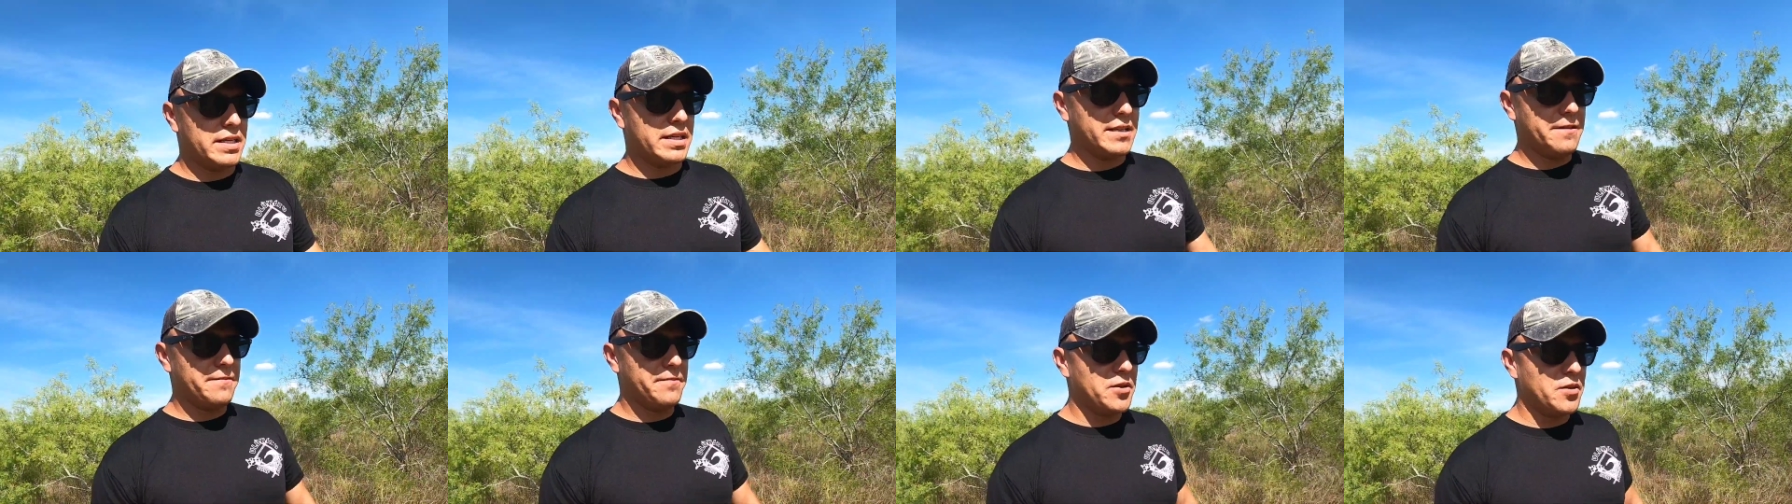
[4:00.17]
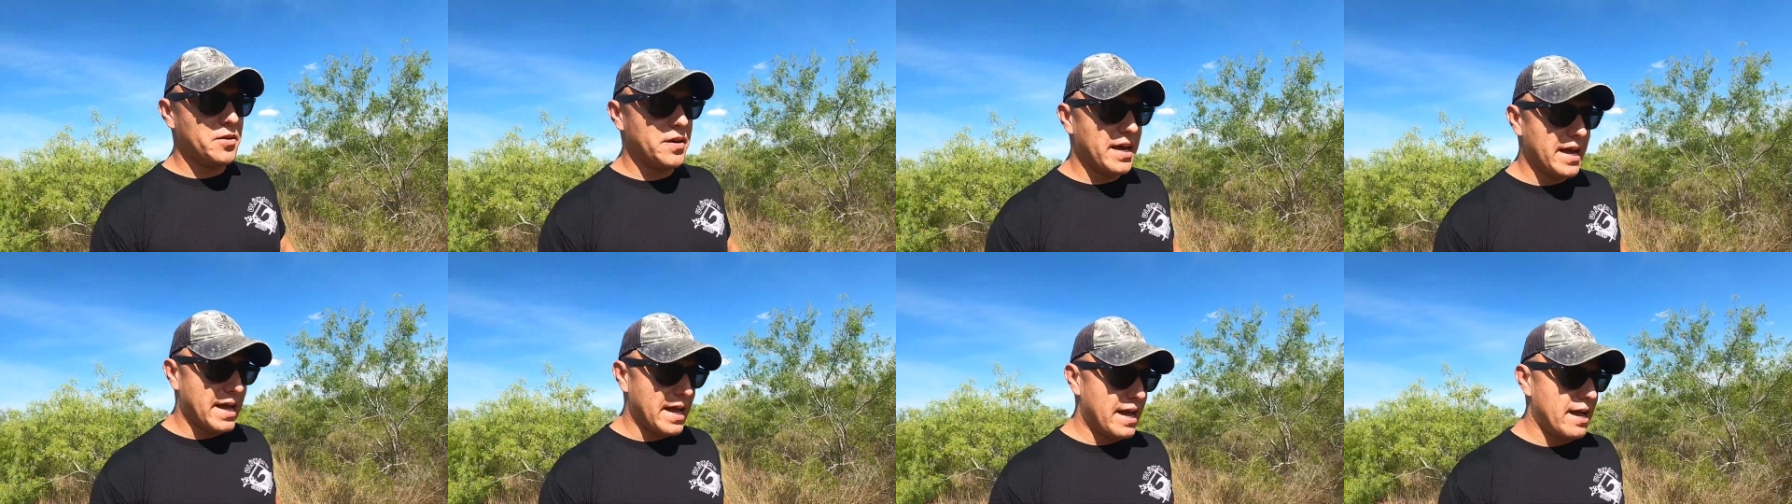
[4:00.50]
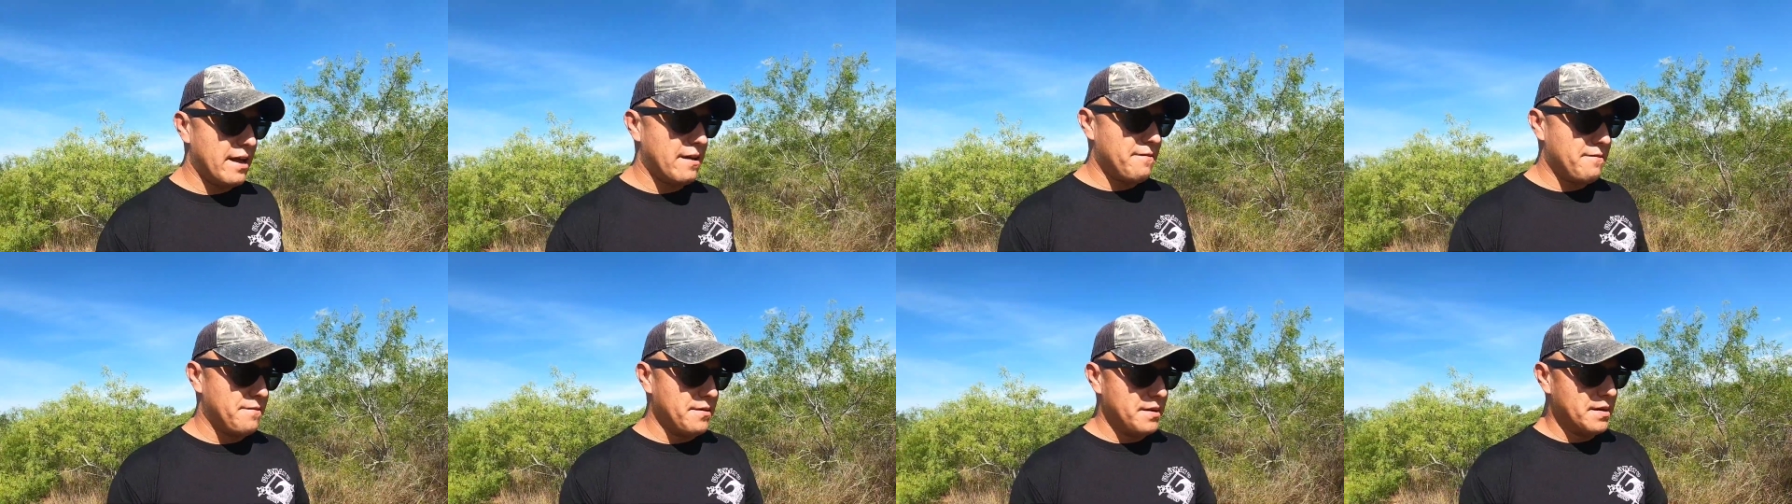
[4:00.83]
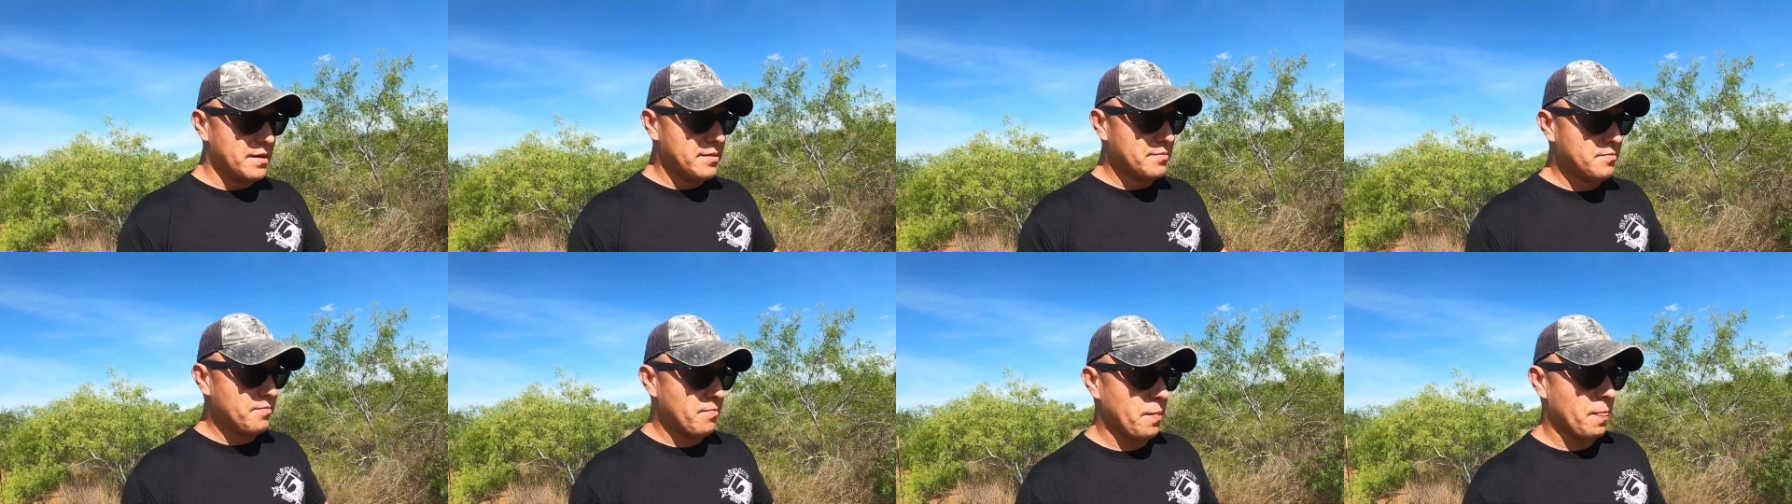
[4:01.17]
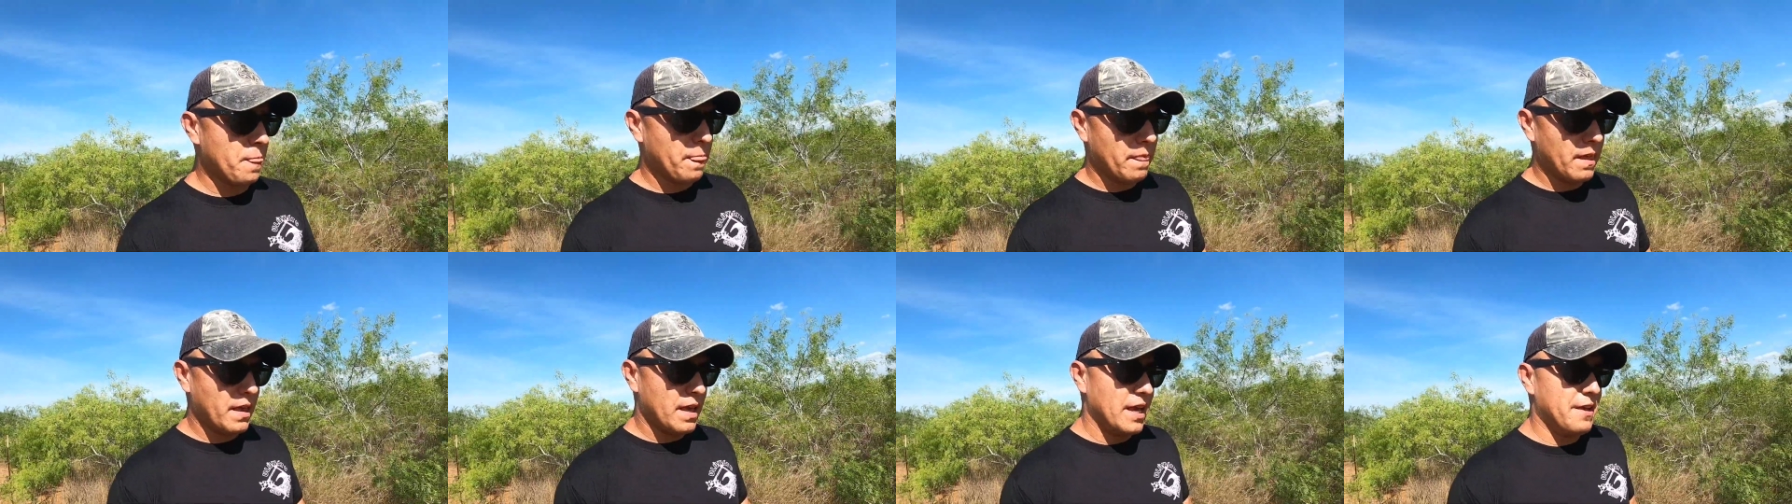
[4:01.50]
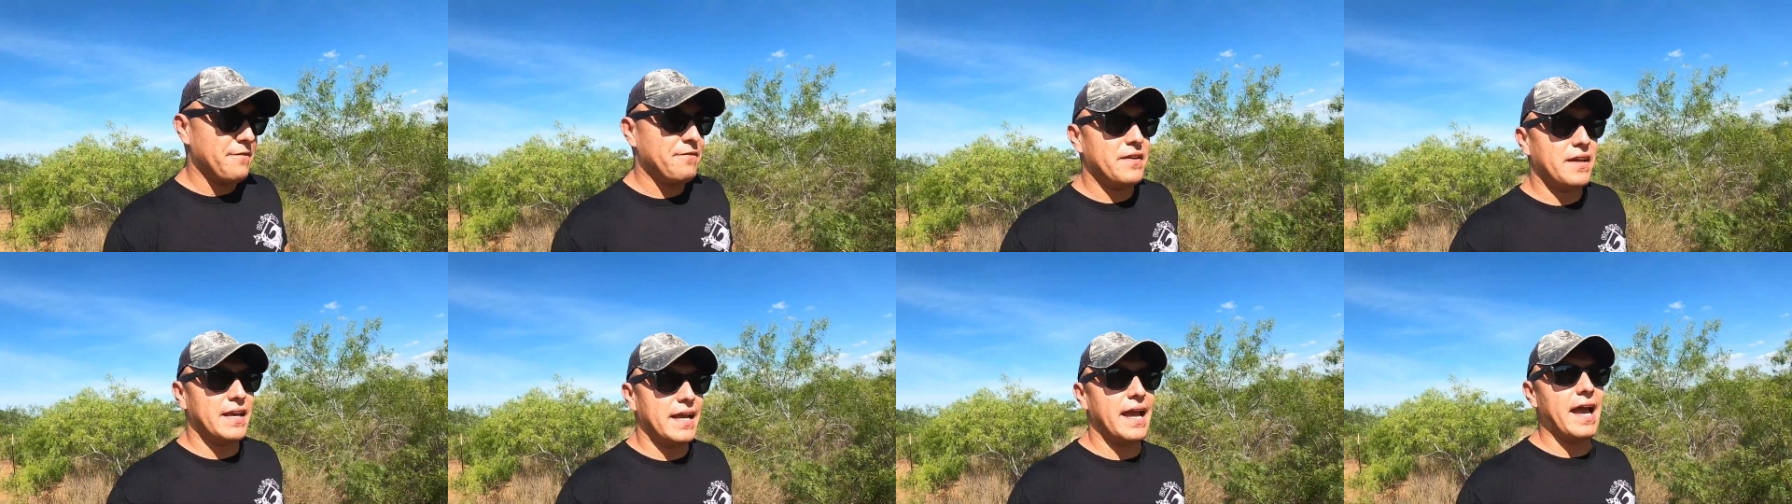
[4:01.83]
it? If you have,
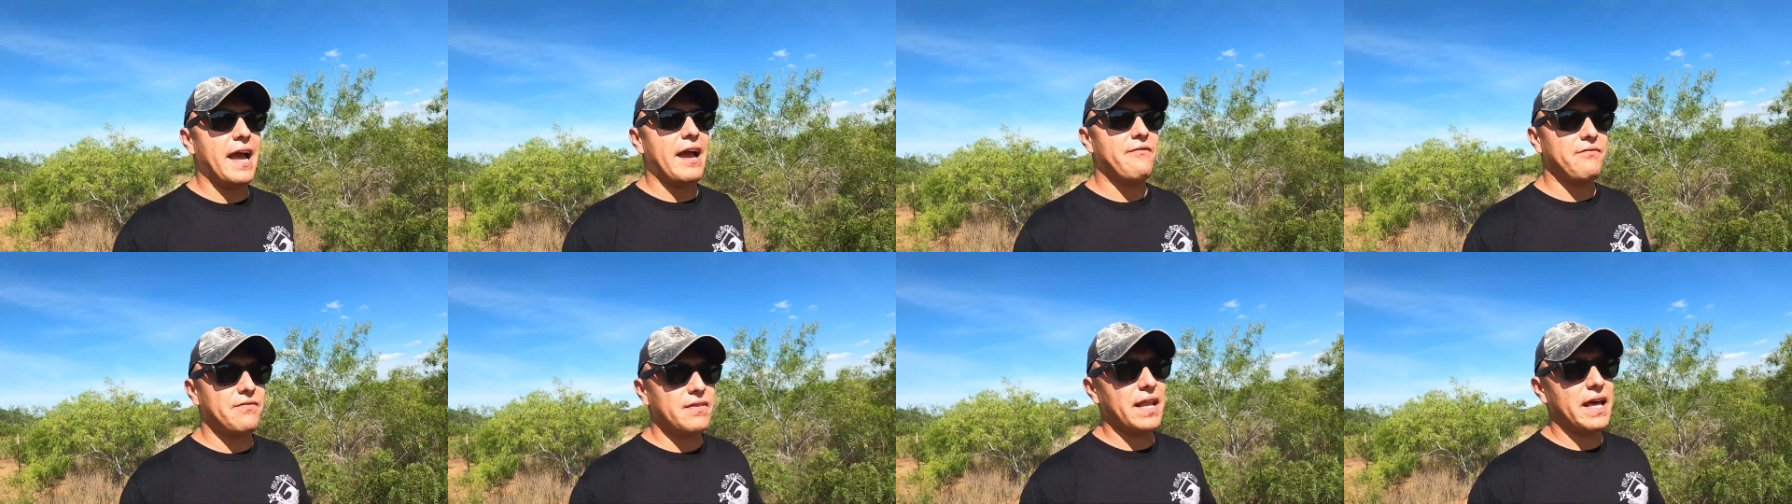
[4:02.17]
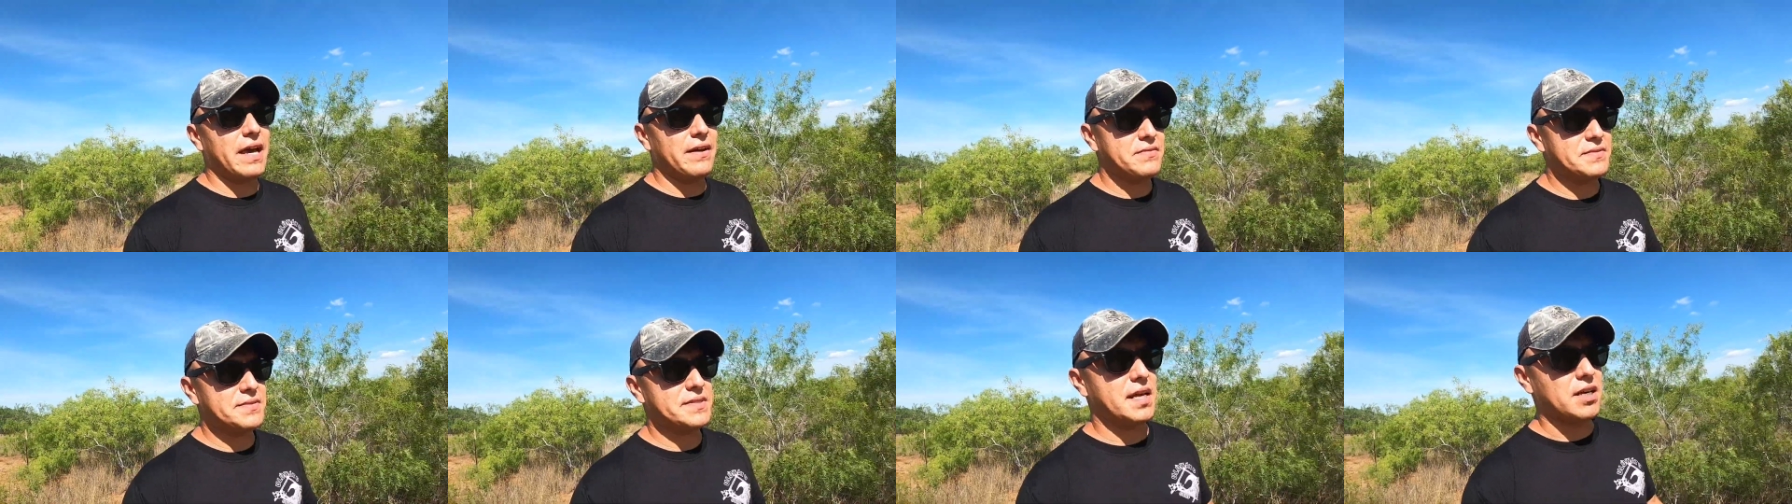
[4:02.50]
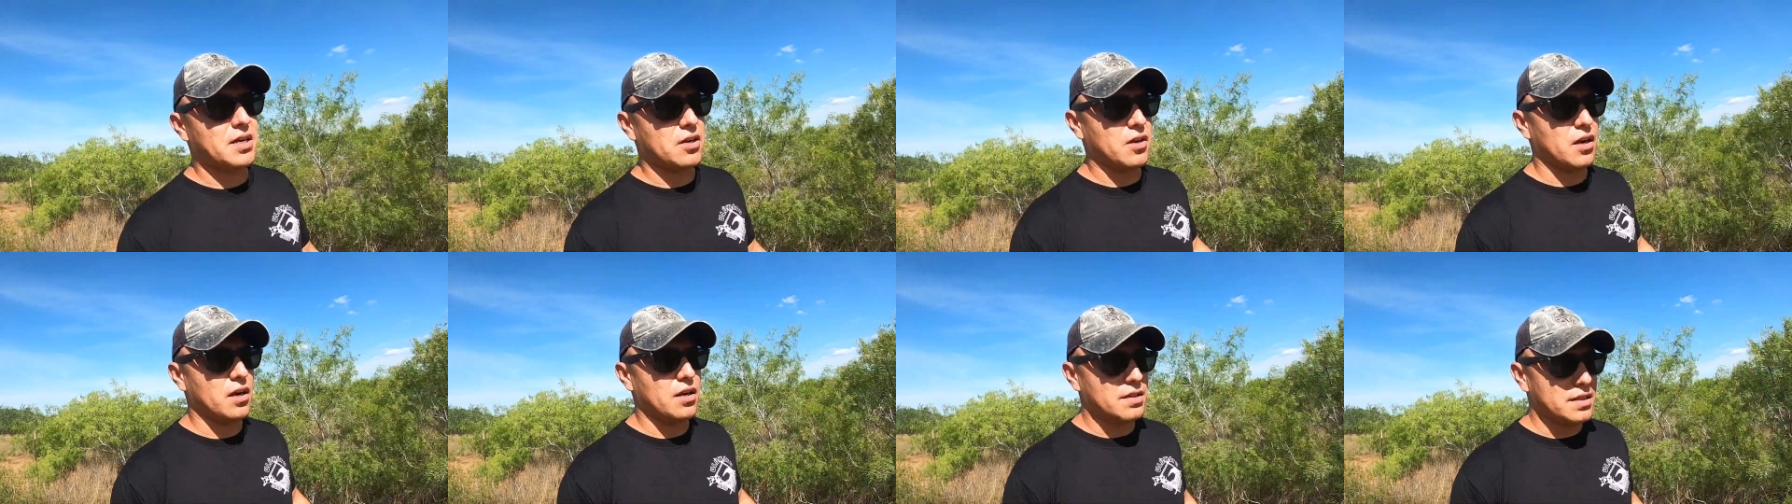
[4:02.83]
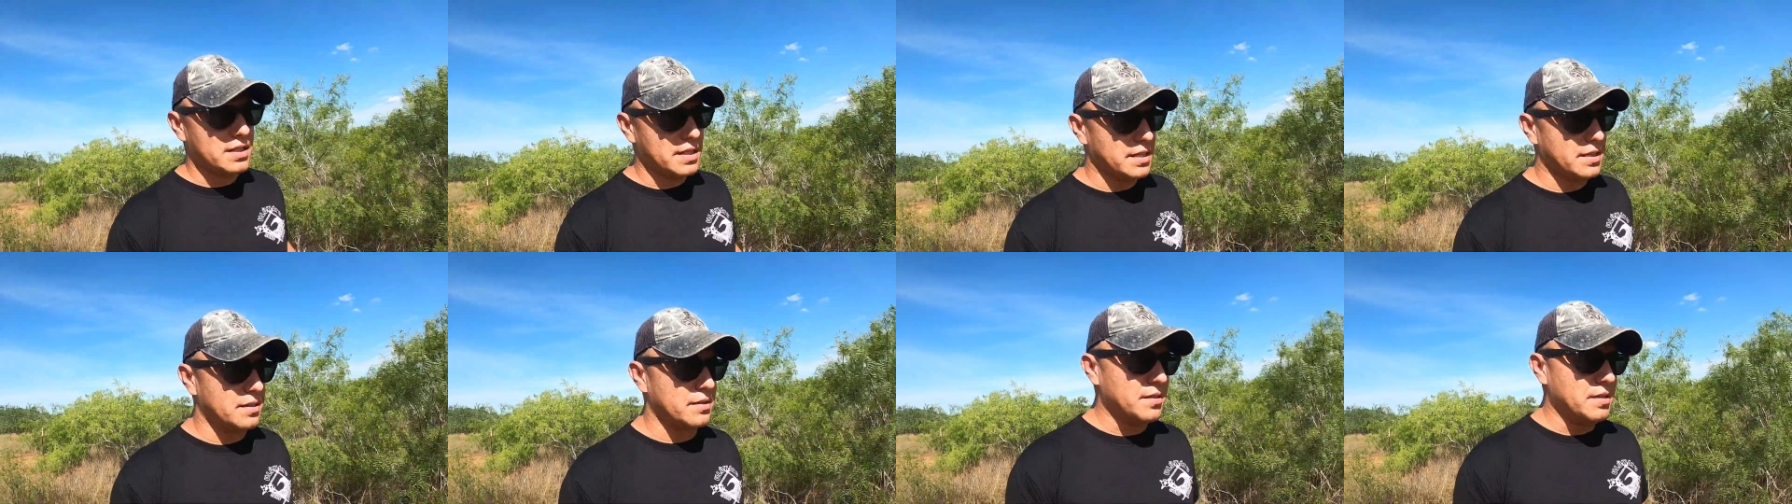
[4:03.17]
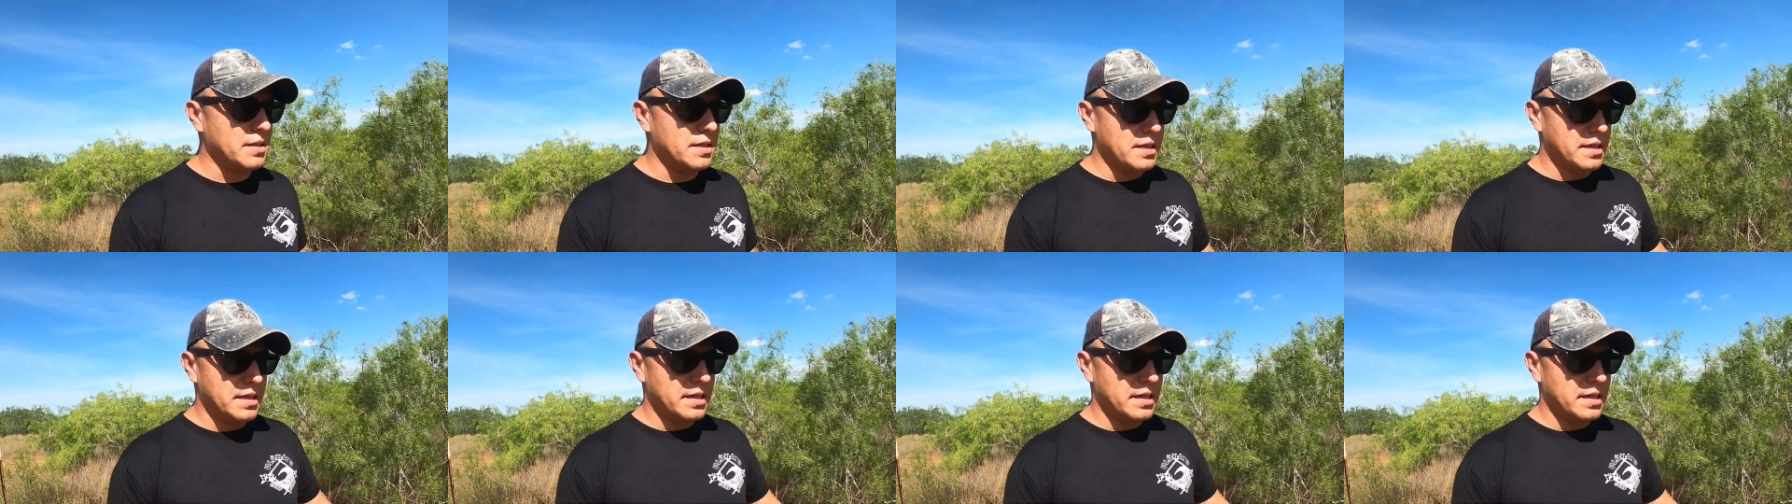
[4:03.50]
if you have livestock on there,